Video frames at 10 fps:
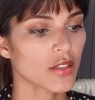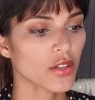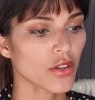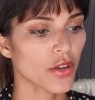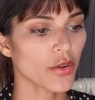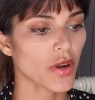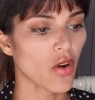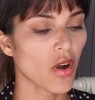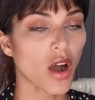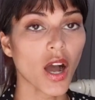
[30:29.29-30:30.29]
you know,
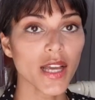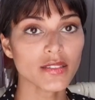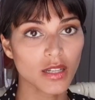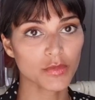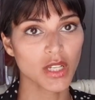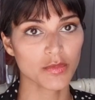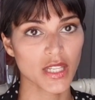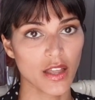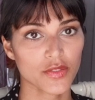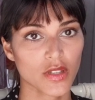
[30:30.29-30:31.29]
I
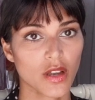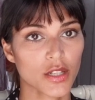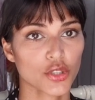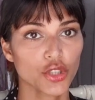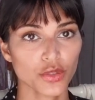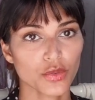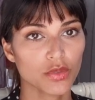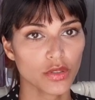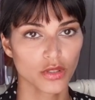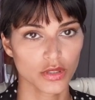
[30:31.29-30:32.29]
sometimes have to kind of
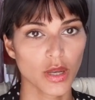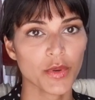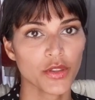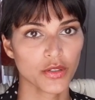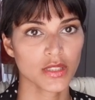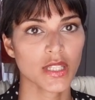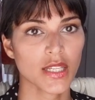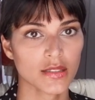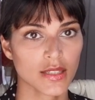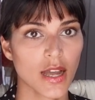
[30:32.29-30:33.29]
tune some of those
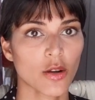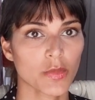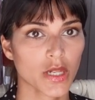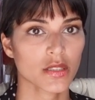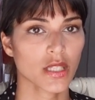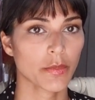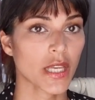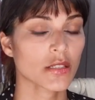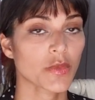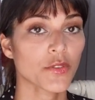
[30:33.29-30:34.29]
things out because it
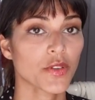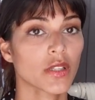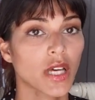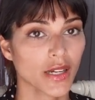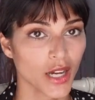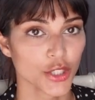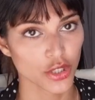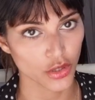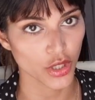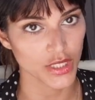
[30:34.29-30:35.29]
makes me feel like I
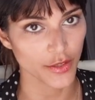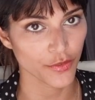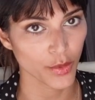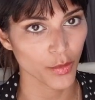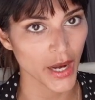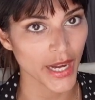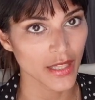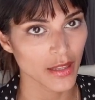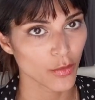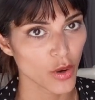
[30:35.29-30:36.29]
should look a different
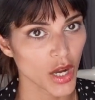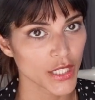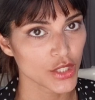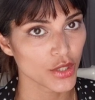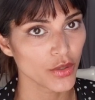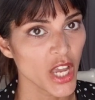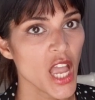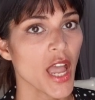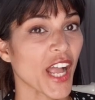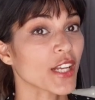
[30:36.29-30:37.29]
way than what I do.
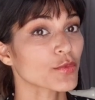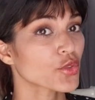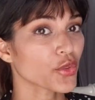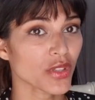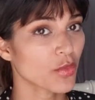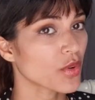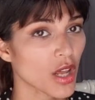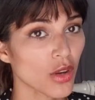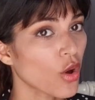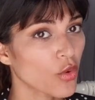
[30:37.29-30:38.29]
And I'm sure
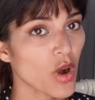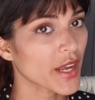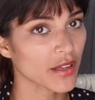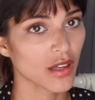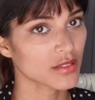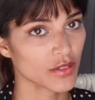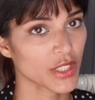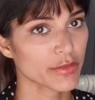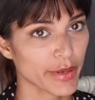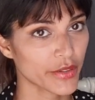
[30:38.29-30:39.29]
a lot of white girls
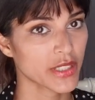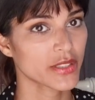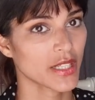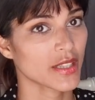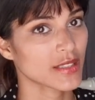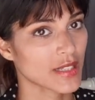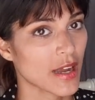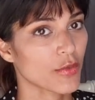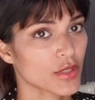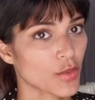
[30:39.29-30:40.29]
are experiencing this
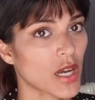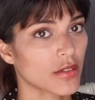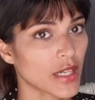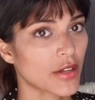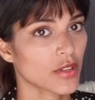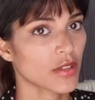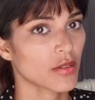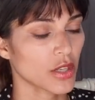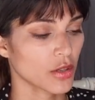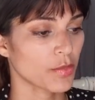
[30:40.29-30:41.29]
now as well, now that,
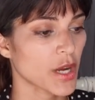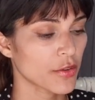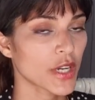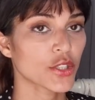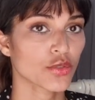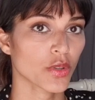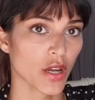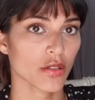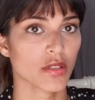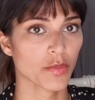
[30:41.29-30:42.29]
you know, biracial
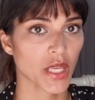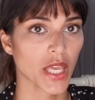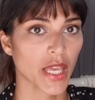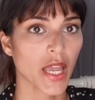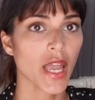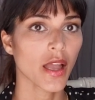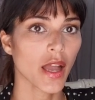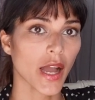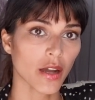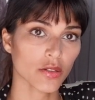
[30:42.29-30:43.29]
girls are being
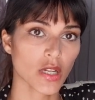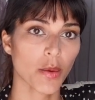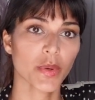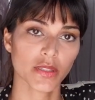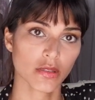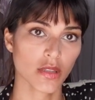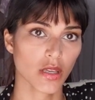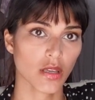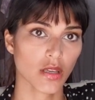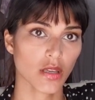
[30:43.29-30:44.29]
held up as
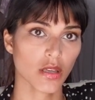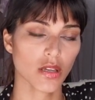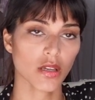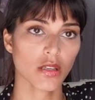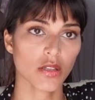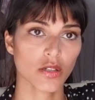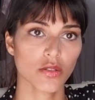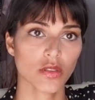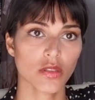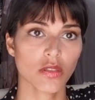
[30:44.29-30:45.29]
the, you
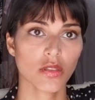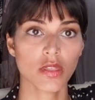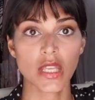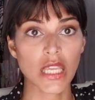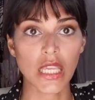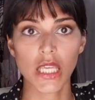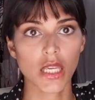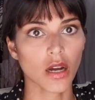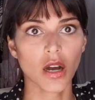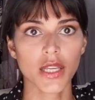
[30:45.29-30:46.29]
know,
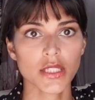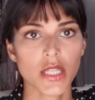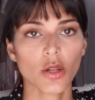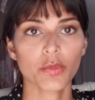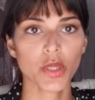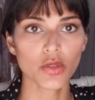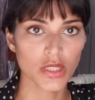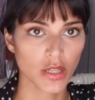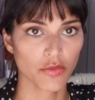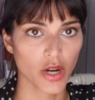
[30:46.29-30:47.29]
the ideal
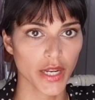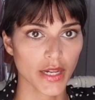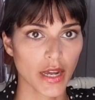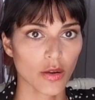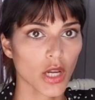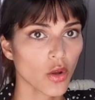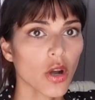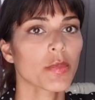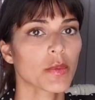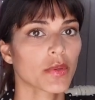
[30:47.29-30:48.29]
beauty right now. A
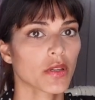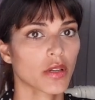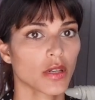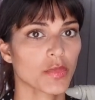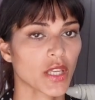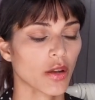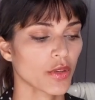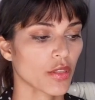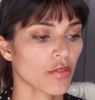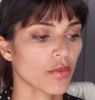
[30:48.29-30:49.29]
lot of people are going to be
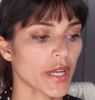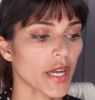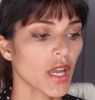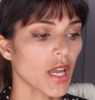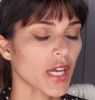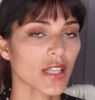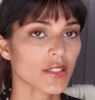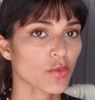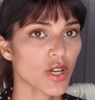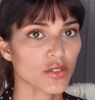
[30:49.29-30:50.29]
going through it, and
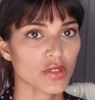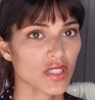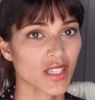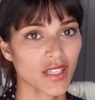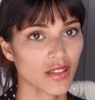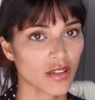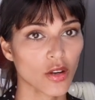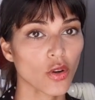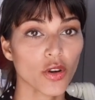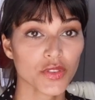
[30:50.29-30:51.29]
that's why you're seeing
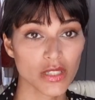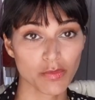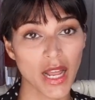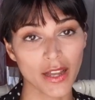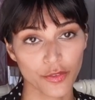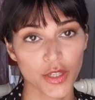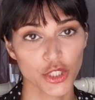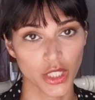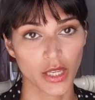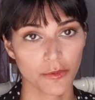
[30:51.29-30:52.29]
a lot of this
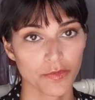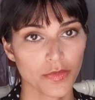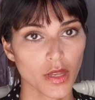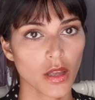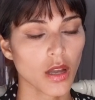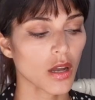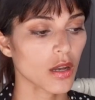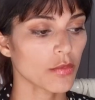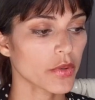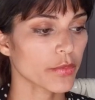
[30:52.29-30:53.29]
blackfishing,
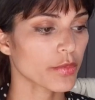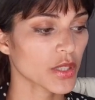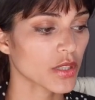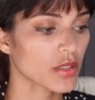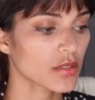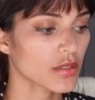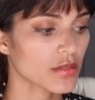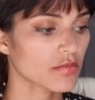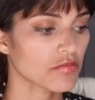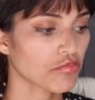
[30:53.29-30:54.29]
because